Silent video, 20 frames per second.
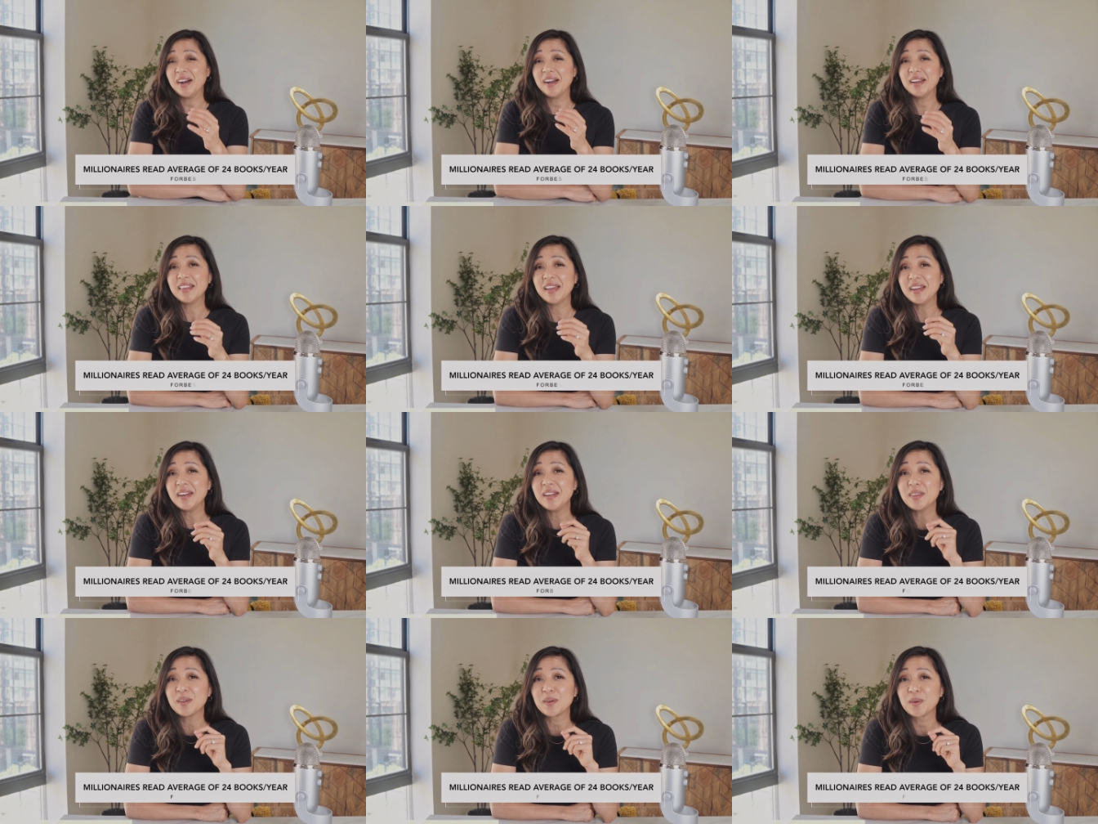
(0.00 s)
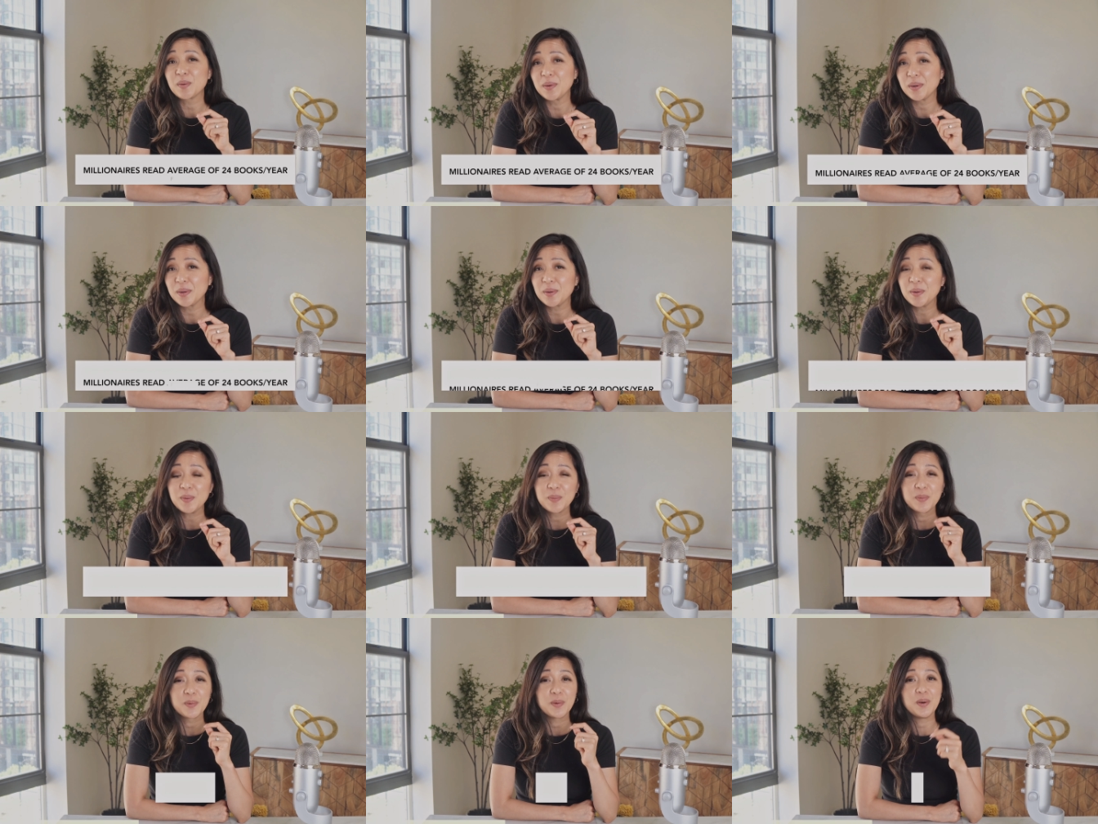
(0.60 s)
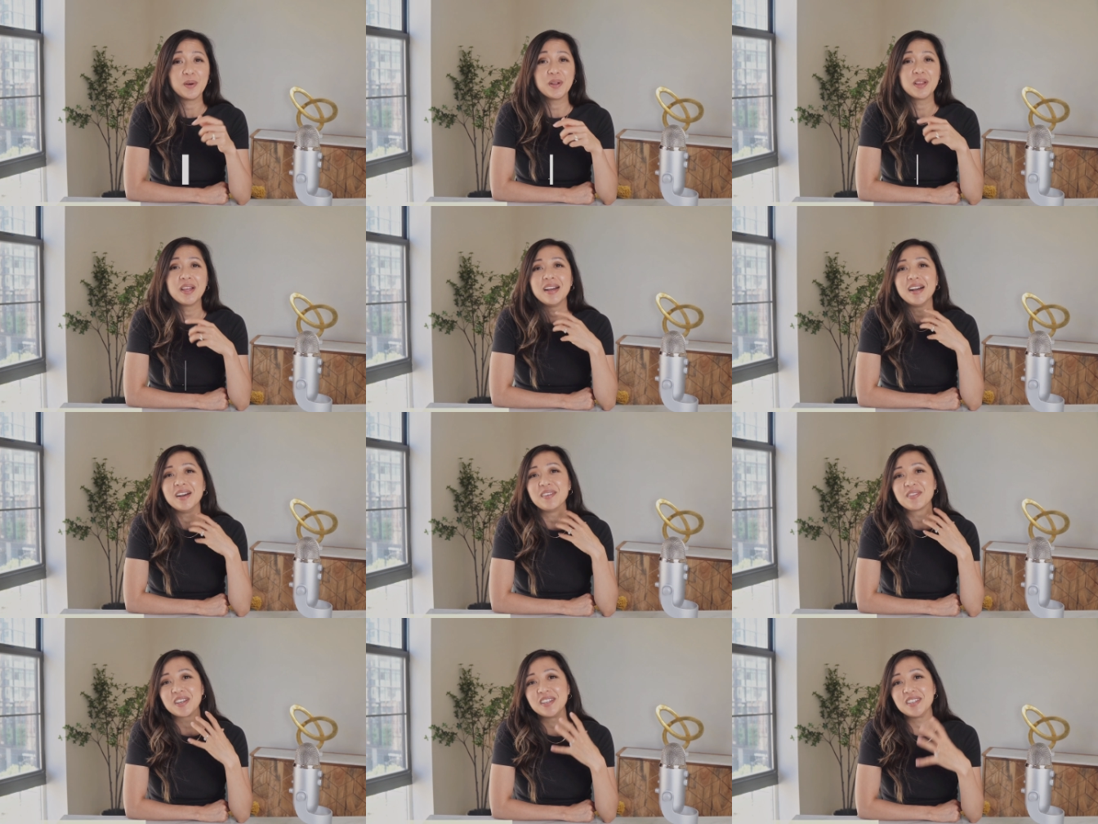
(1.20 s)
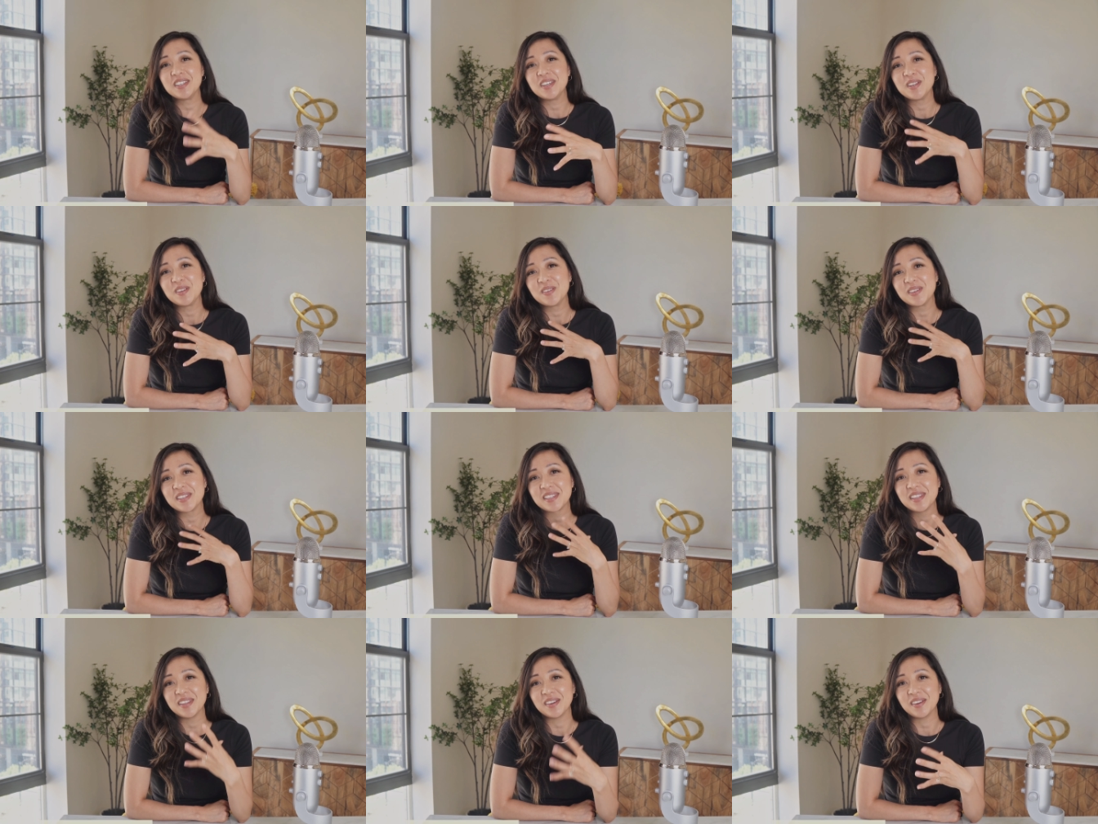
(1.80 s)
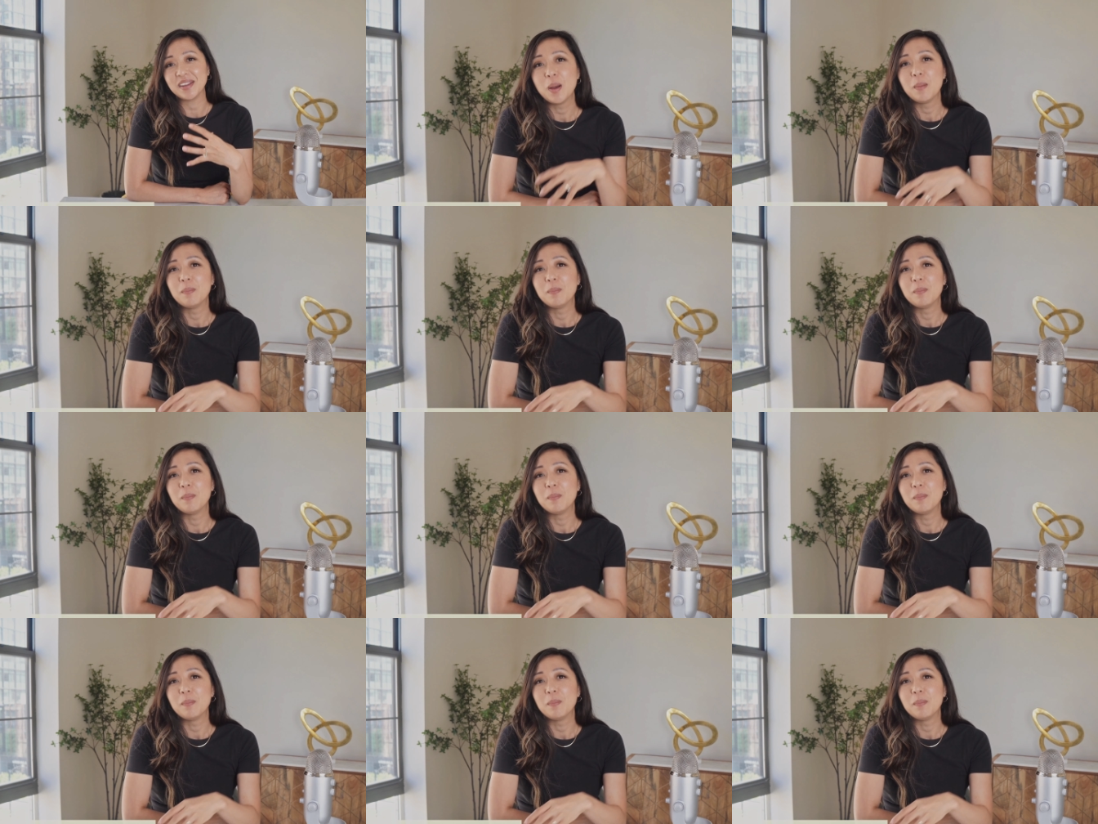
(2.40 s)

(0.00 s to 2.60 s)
highlighting the critical role of continuous learning.